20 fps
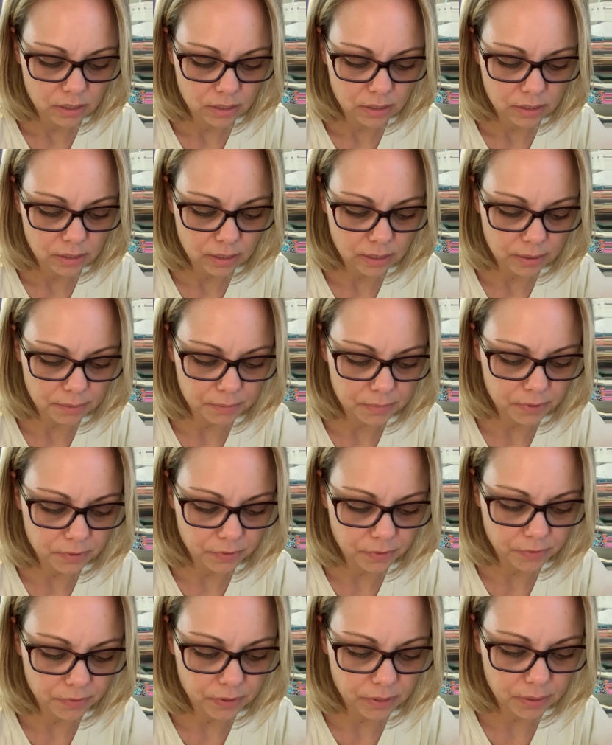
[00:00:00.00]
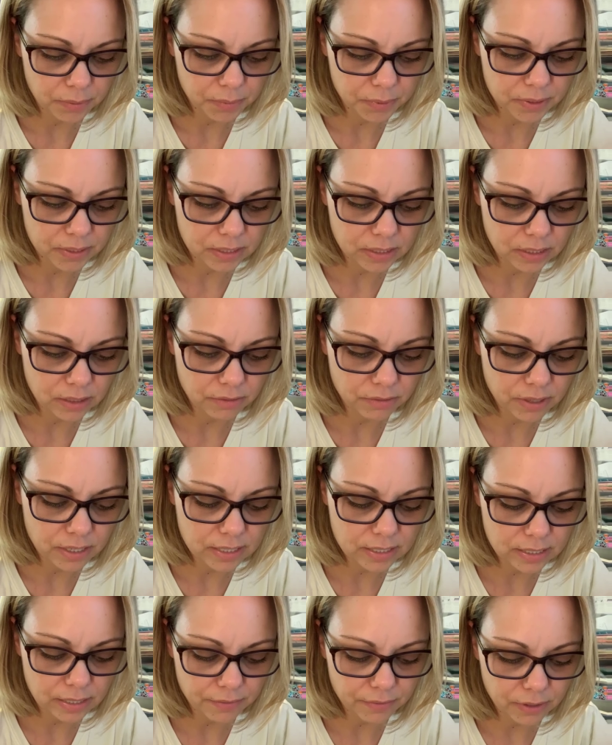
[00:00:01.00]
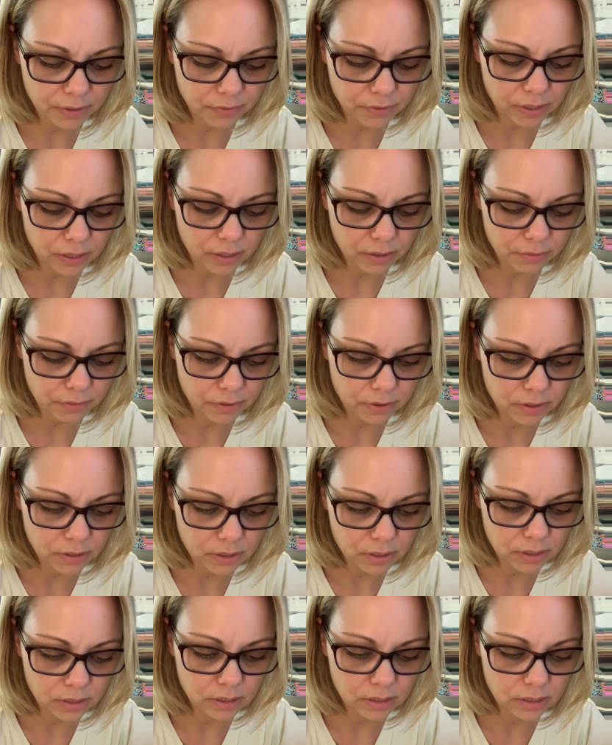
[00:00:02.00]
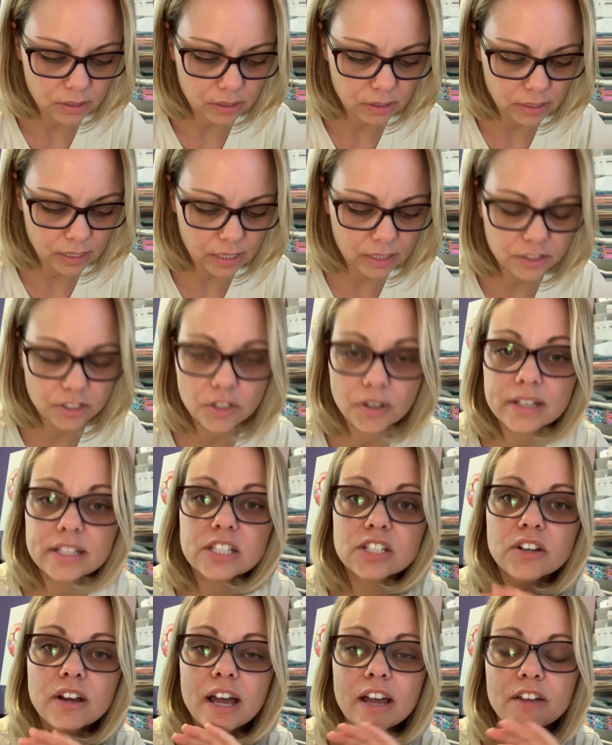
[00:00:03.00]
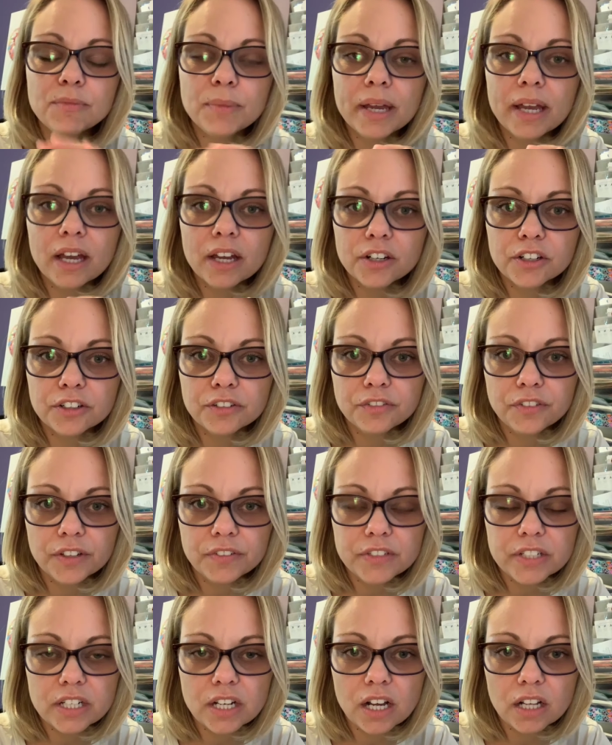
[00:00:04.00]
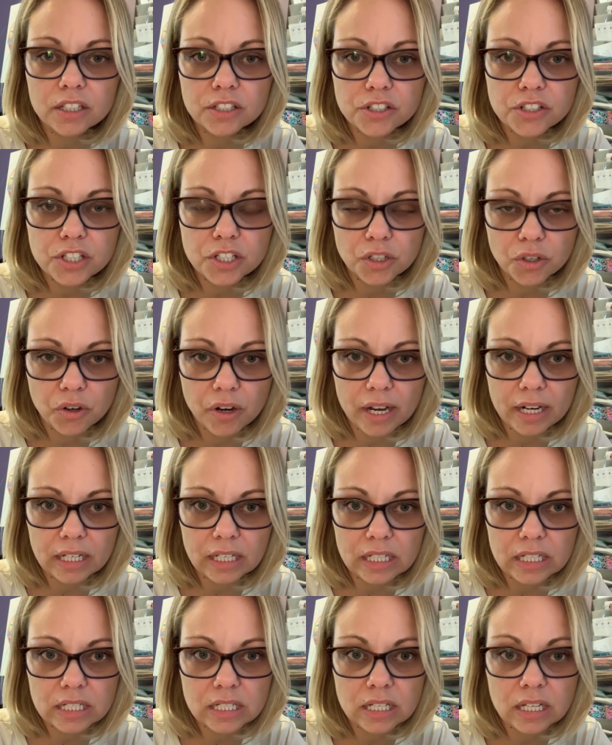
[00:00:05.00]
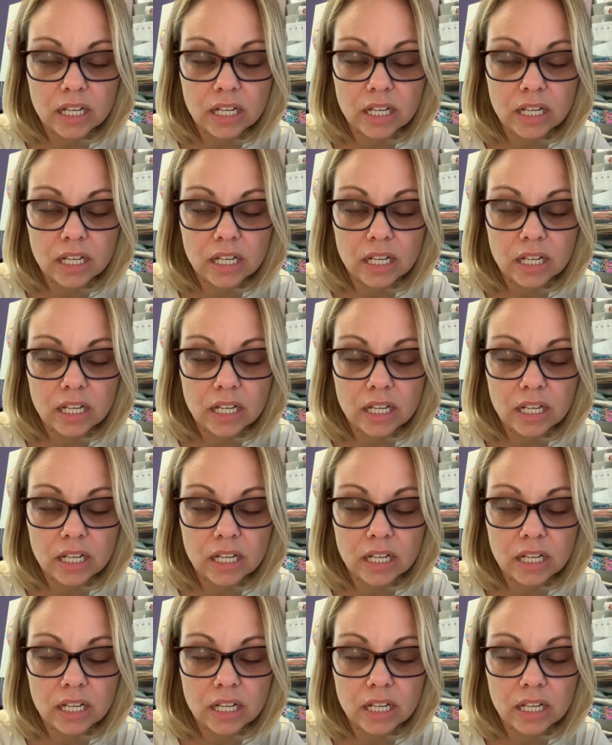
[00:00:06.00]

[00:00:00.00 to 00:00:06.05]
times 15%, right? 75. Yeah, so I still have my $150 in credit. I want